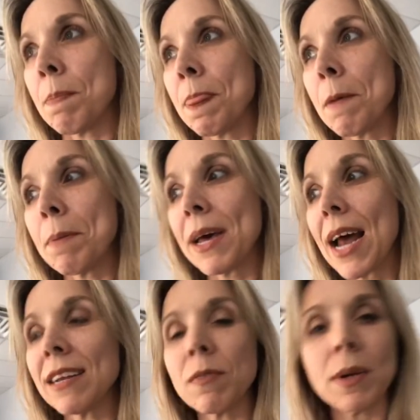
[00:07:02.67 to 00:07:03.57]
But
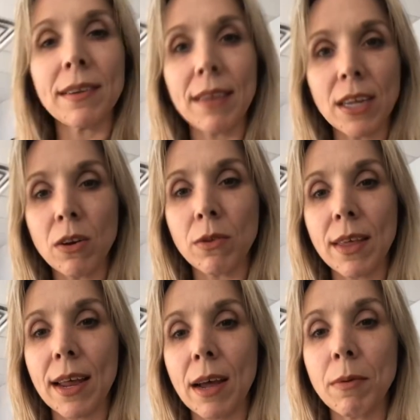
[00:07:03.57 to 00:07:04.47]
I just wanted to let you know
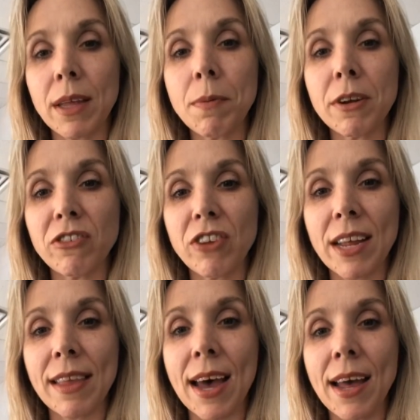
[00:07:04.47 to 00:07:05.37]
that I really
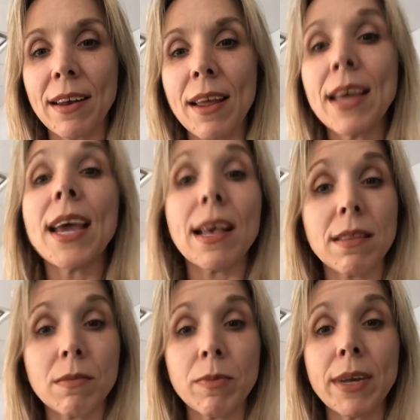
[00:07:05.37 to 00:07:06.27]
appreciate that.
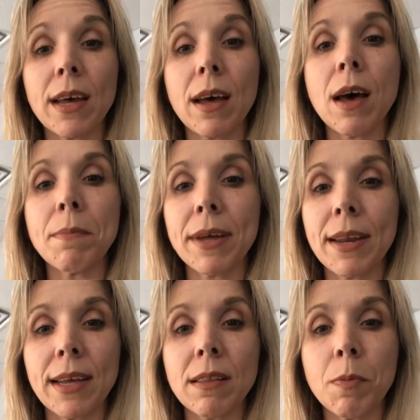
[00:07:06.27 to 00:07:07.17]
Yes, Rita, Play
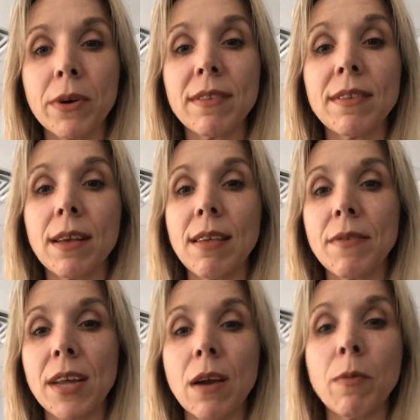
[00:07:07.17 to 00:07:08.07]
It Again Sports does
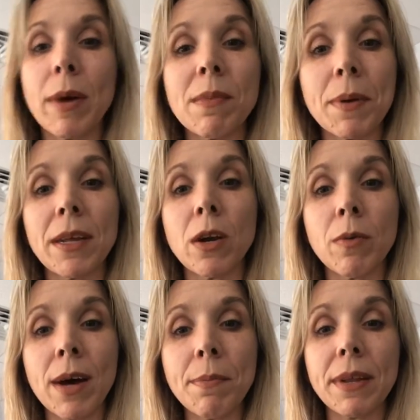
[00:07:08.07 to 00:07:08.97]
have a ton of weights, but you know
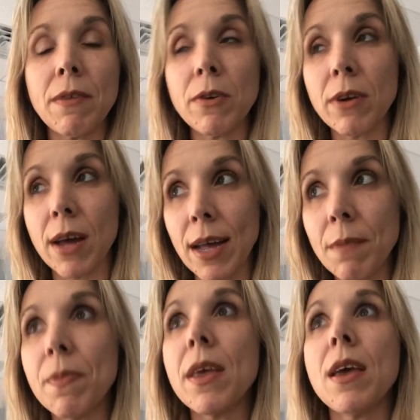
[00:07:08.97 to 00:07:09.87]
what? Believe it or not,
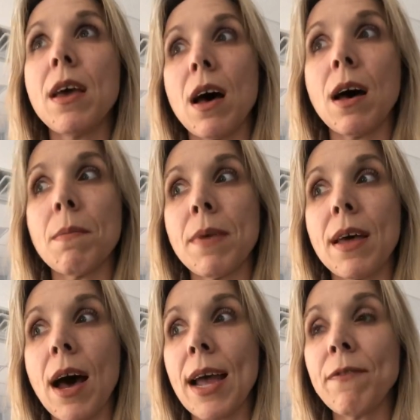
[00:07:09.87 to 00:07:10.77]

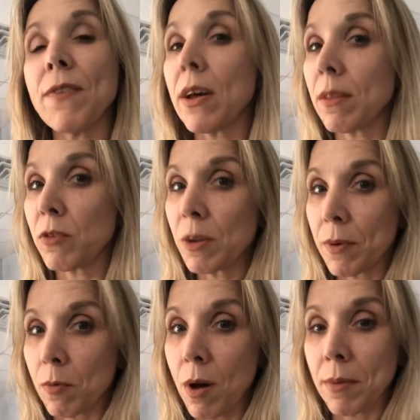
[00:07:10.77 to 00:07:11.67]
I found them
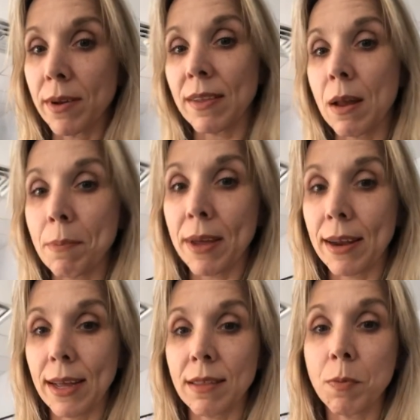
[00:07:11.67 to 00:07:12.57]
cheaper at Walmart than at Play
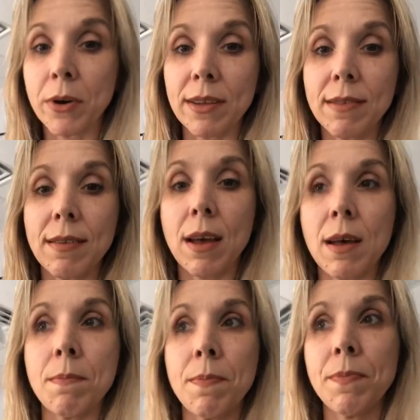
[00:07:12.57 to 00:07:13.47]
It Again Sports,
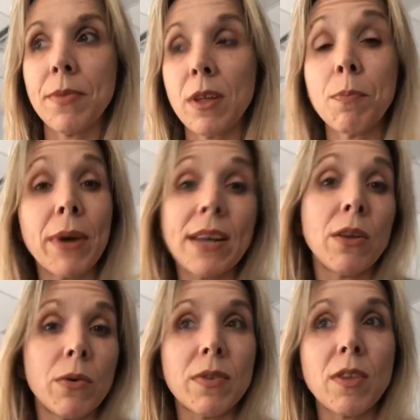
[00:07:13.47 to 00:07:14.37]
the brand
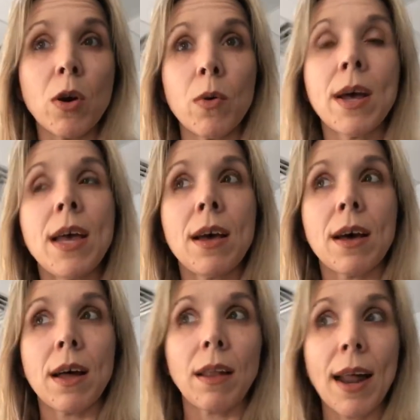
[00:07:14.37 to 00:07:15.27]
new. So
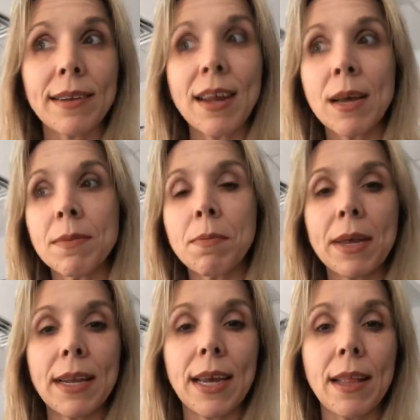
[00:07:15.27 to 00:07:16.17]
a lot of times
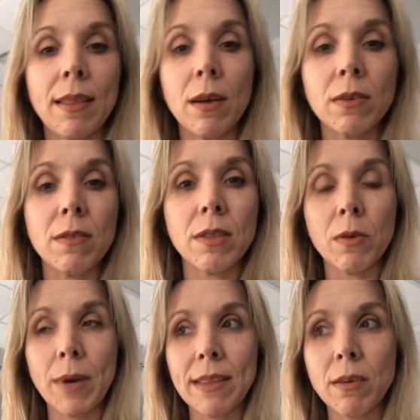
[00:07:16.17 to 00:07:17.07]
Play It Again,
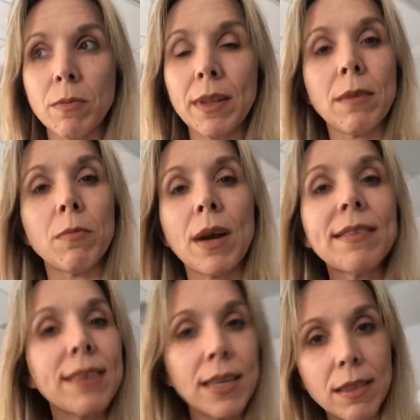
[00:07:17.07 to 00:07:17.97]
their weights are really
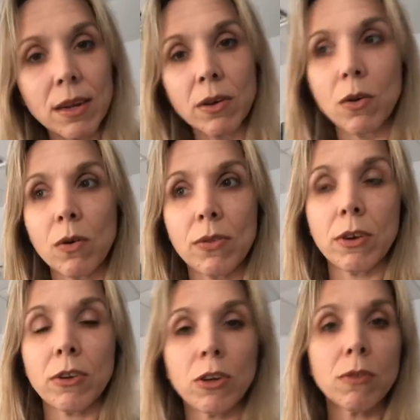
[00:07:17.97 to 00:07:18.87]
rusted.
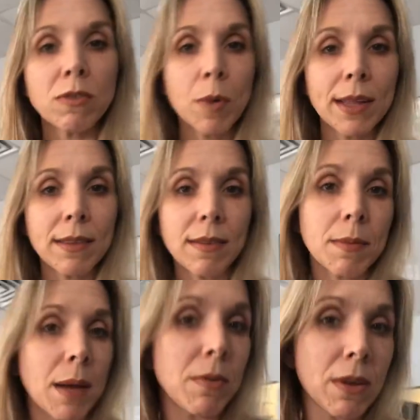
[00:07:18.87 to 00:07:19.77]
They're used ones.
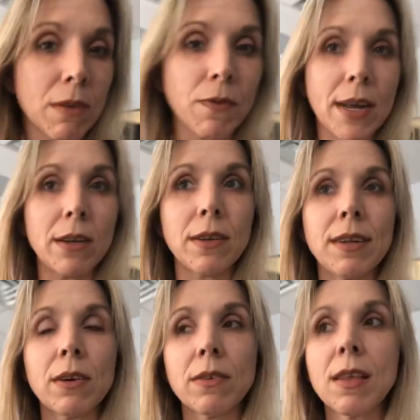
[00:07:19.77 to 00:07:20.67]
Sometimes you can find good
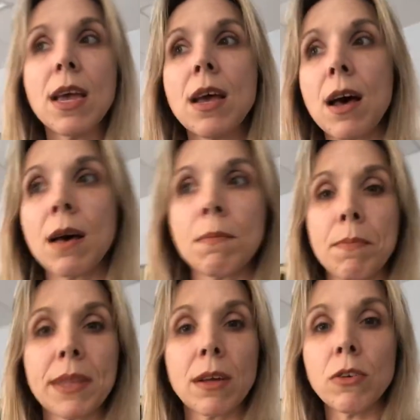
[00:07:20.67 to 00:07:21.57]
deals,
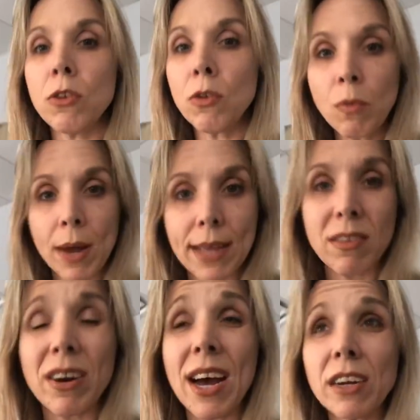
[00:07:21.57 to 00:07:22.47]
but their new
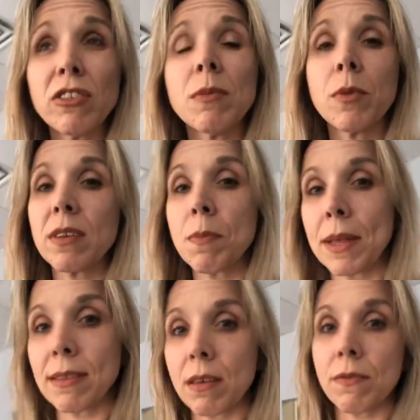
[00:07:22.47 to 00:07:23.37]
weights are actually more
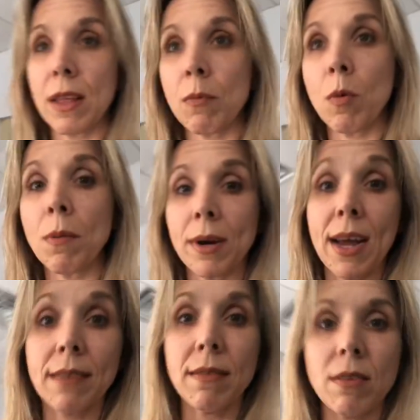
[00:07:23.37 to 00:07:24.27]
expensive than Walmart
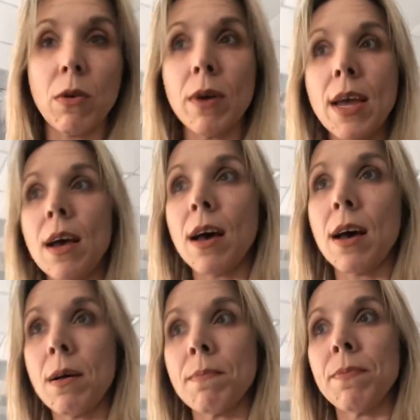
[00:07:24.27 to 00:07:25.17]
has. So
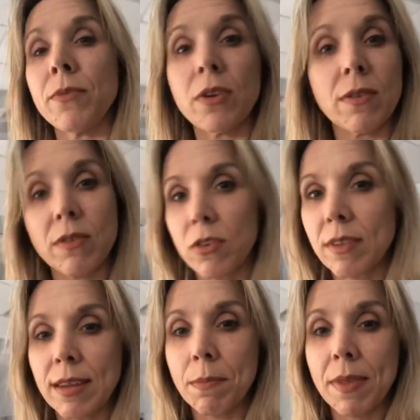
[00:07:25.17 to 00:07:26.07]
just
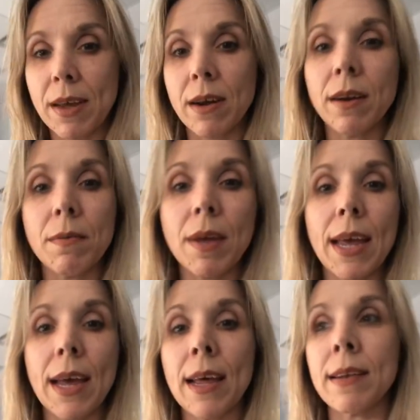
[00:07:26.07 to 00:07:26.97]
a tip there.
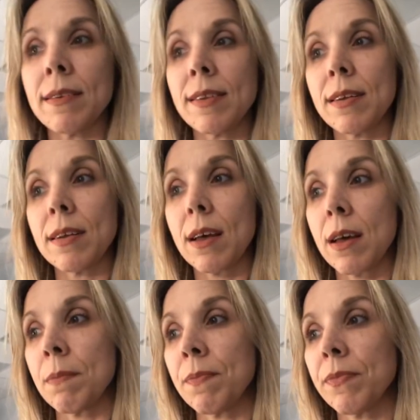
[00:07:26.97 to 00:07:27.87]
And
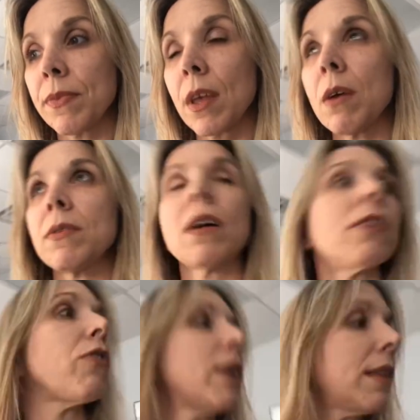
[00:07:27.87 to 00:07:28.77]
I was on
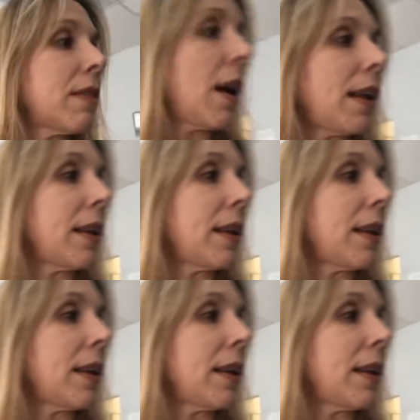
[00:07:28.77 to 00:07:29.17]
a train of thought and I